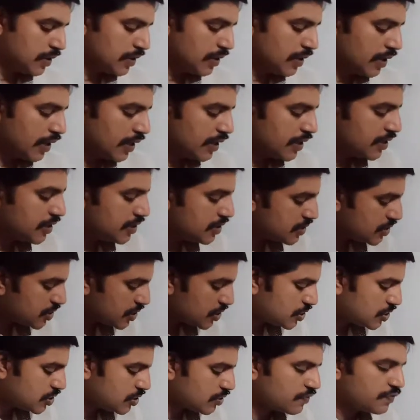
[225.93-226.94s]
And in
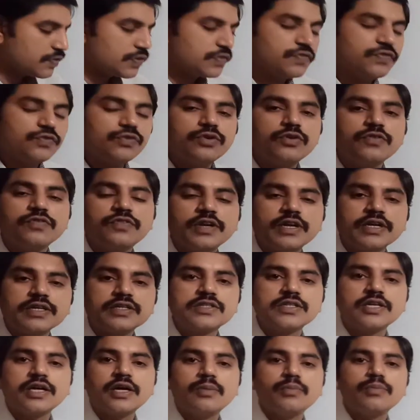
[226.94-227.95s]
search of a food, for
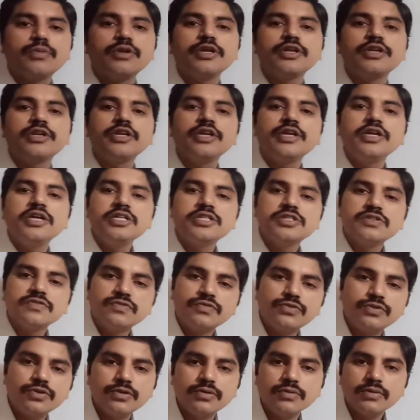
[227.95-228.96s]
example, it needs
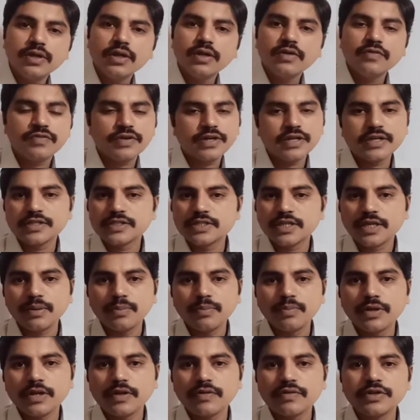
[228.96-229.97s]
food. For
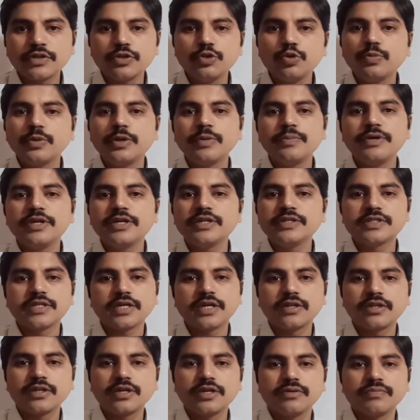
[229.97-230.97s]
example, our human beings
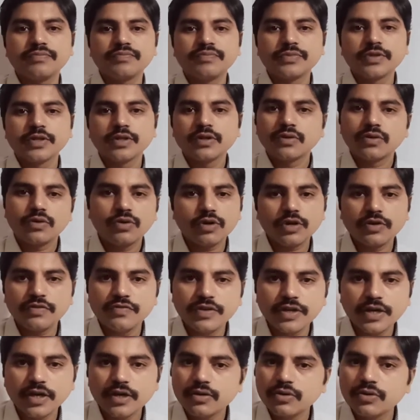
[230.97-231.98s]
are there. Okay,
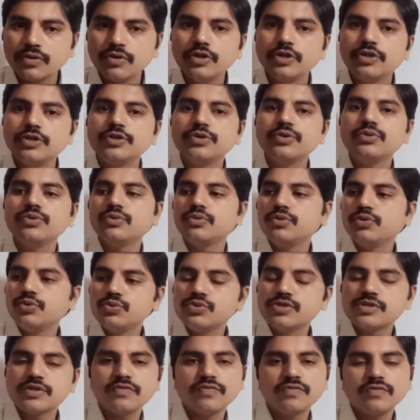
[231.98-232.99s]
we are going to
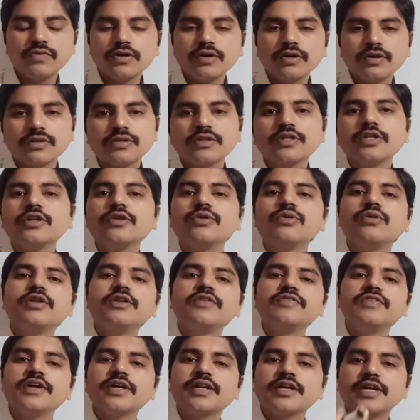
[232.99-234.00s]
do some work, then
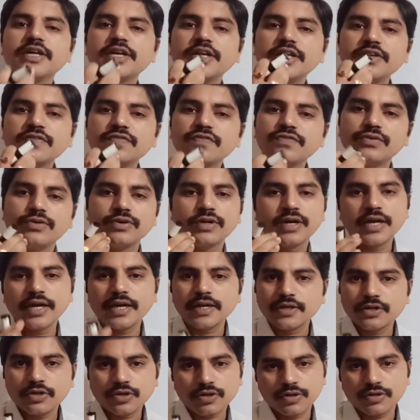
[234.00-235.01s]
only we are getting food.
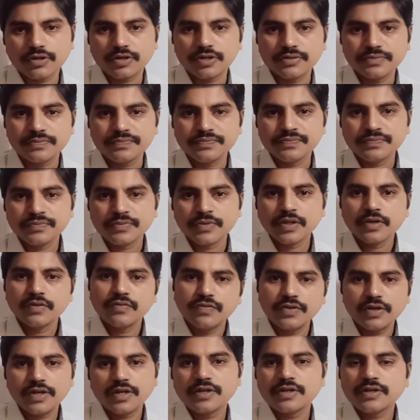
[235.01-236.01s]
Correct or not?
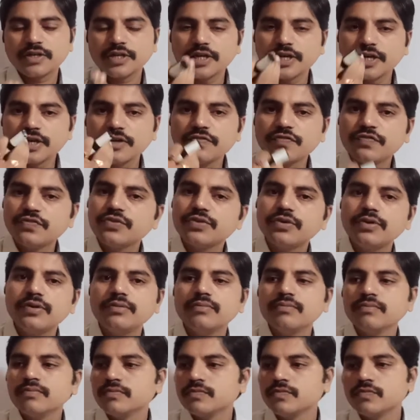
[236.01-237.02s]
We are taking
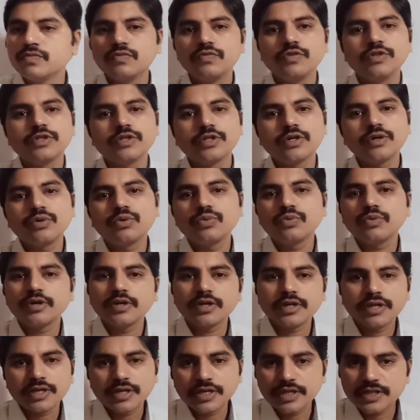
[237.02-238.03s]
food. Without
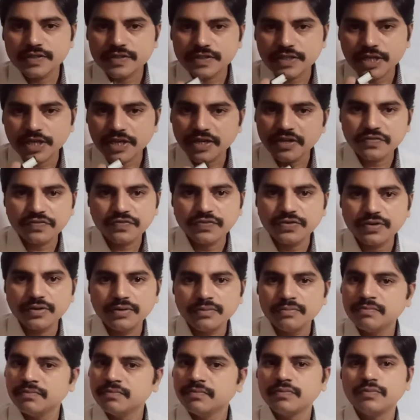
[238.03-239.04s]
work it is taking
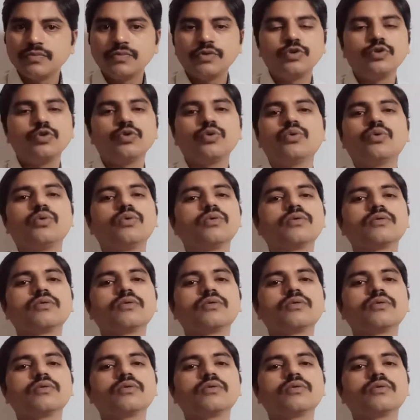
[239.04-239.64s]
food? No.